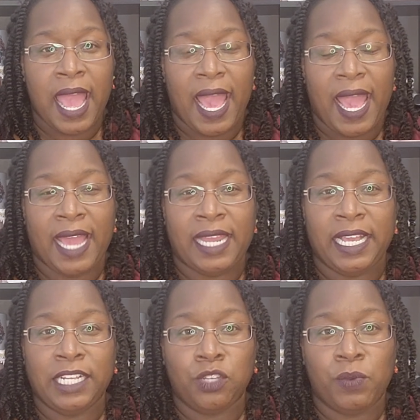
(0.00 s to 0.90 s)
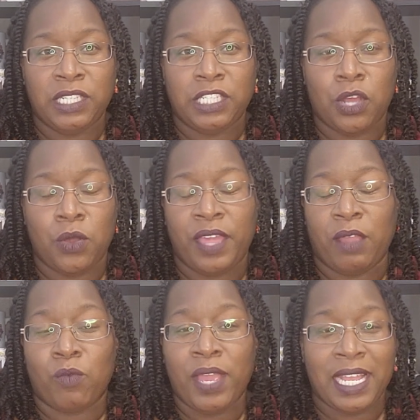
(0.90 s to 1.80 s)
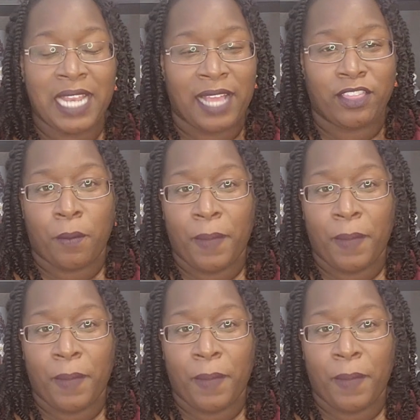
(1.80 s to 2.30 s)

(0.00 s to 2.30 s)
And in doing so, they reignite their